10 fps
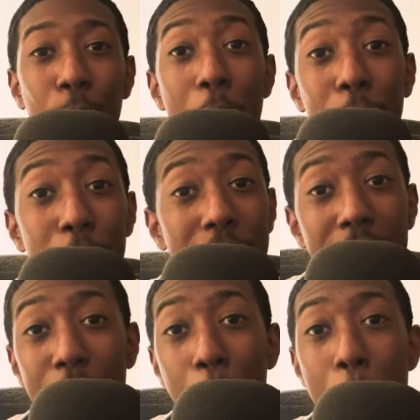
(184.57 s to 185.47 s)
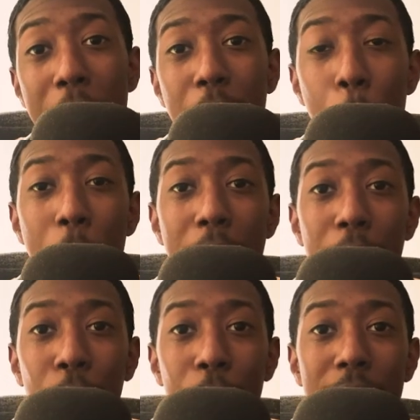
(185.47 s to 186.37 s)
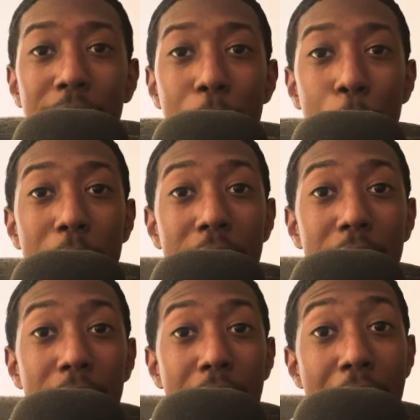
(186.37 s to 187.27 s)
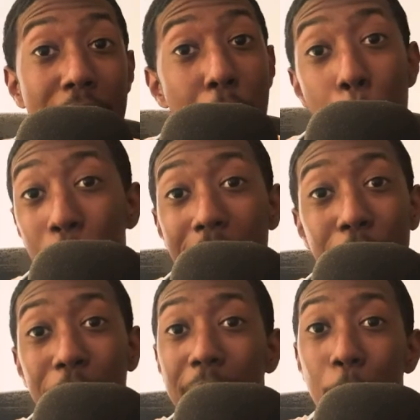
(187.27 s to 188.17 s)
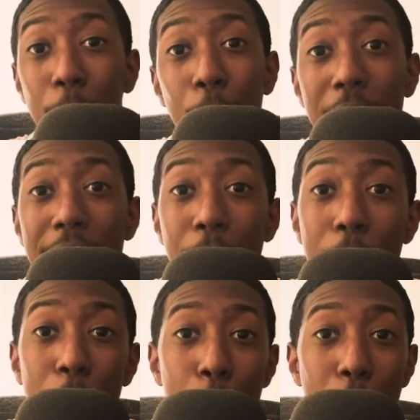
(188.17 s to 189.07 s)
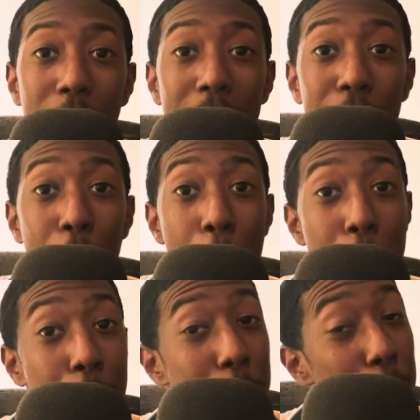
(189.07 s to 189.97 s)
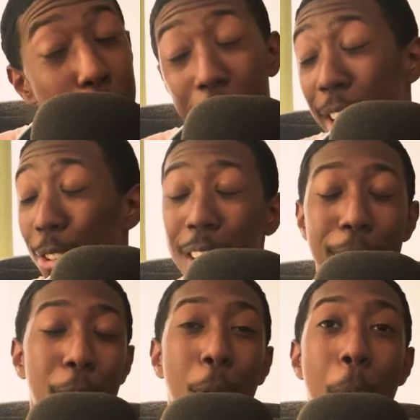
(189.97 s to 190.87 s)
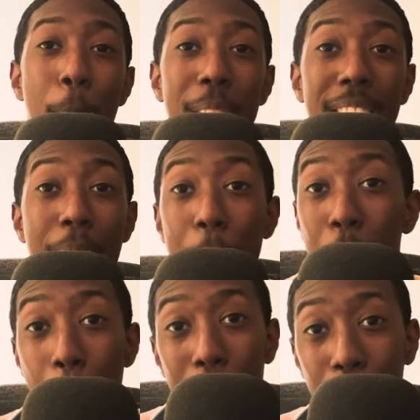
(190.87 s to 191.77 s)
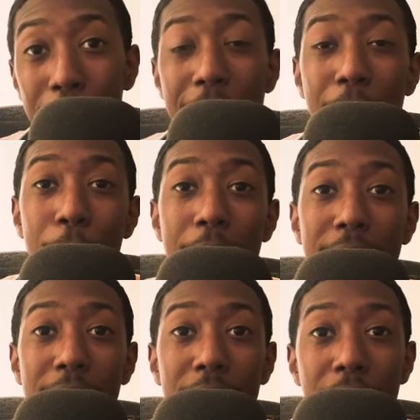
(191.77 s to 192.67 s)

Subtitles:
I just shared my many opinions on this EP, and now I would like to hear what you think of this project. So feel free to leave a comment, let me know what you think of this.